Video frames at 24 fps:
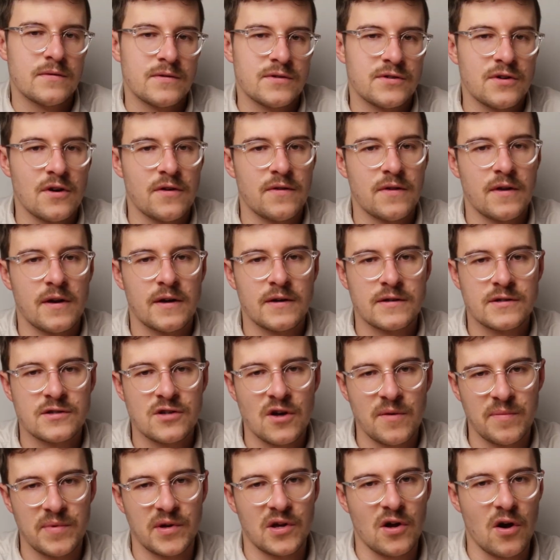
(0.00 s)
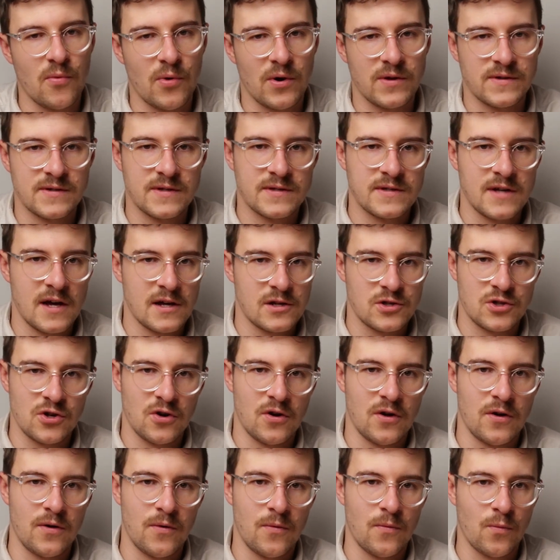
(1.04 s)
So the next topic I wanted to touch
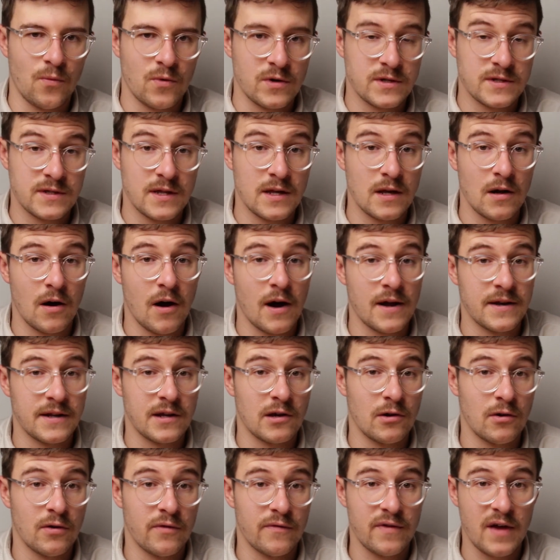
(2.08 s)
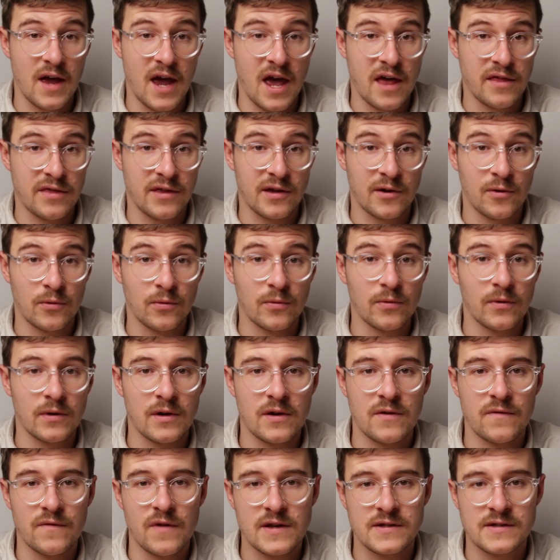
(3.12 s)
on was the idea of ethical
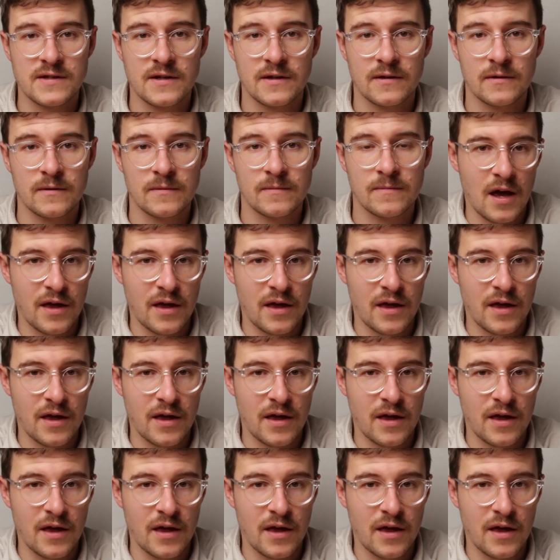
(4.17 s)
investing.